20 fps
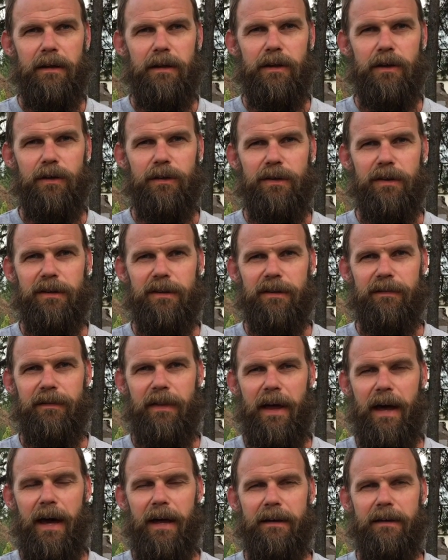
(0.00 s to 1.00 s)
uses of
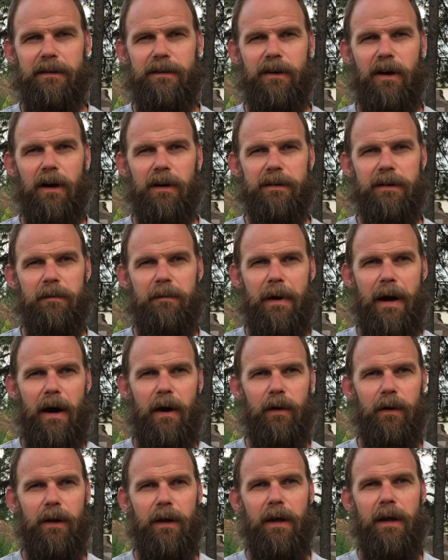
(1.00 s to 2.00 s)
that, talked
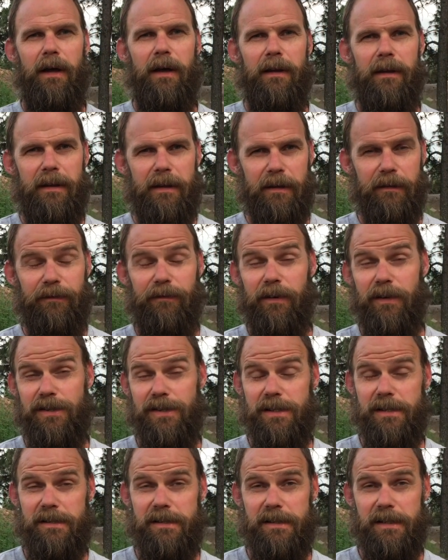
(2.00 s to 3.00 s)
about the
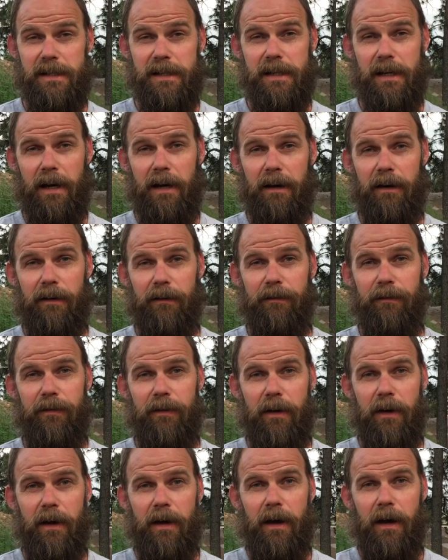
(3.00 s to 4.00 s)
efficiency of
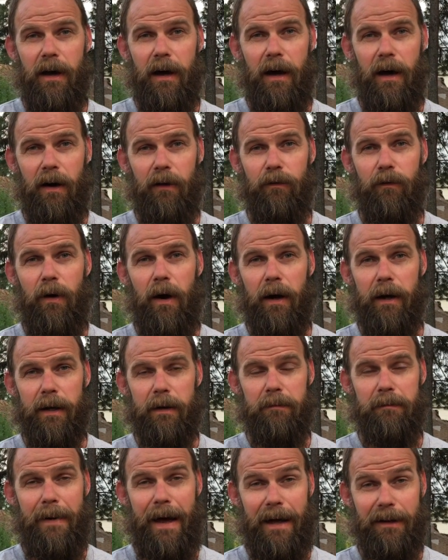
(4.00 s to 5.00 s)
uh,
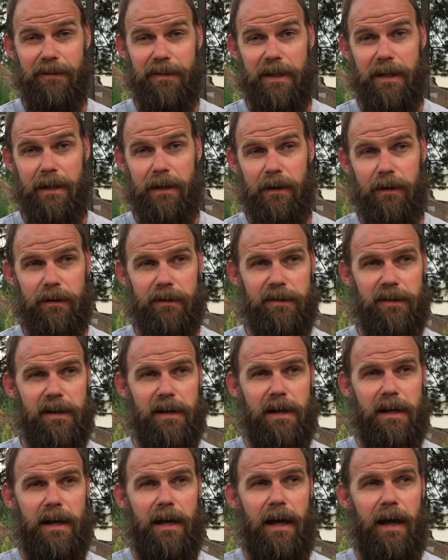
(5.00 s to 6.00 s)
rocket mass heaters
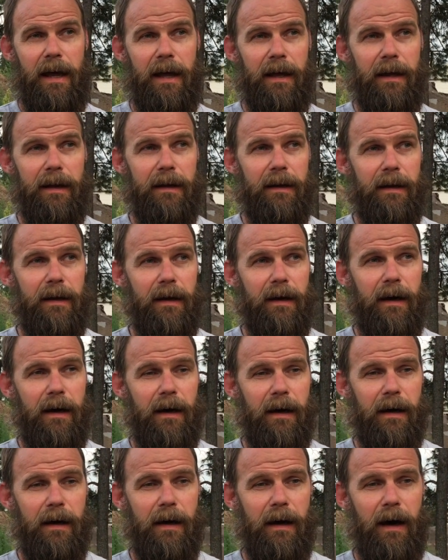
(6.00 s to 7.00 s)
and
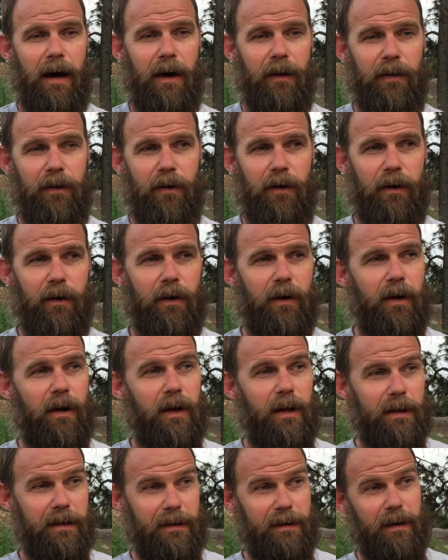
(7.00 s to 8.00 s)
uh, other
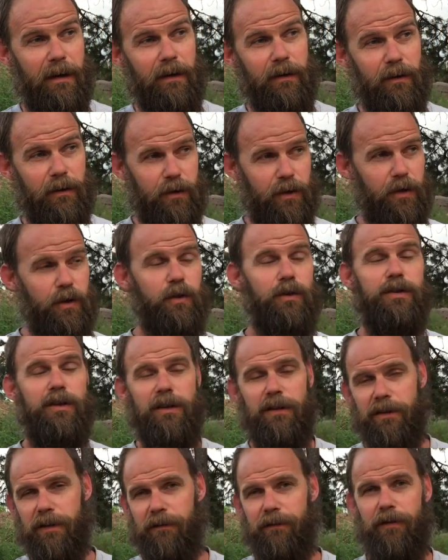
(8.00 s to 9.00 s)

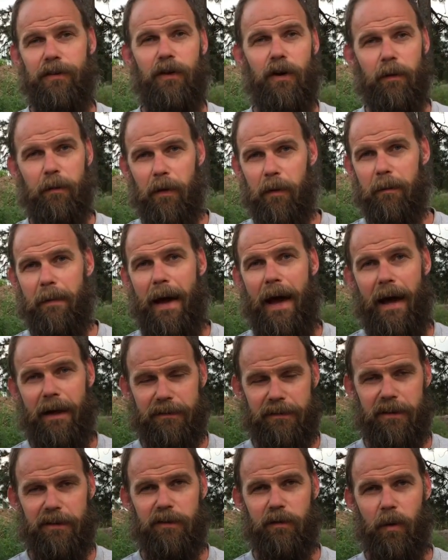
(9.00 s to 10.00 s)
uses of thermal
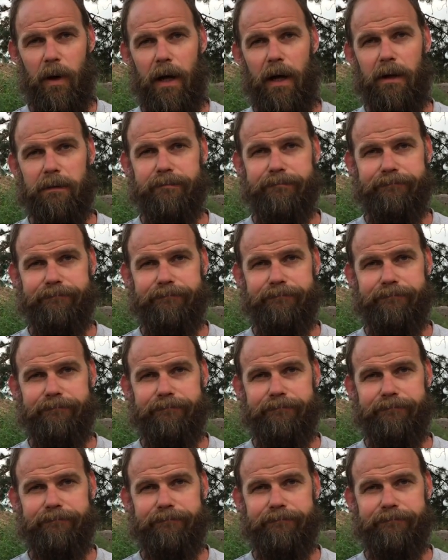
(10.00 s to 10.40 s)
mass as well.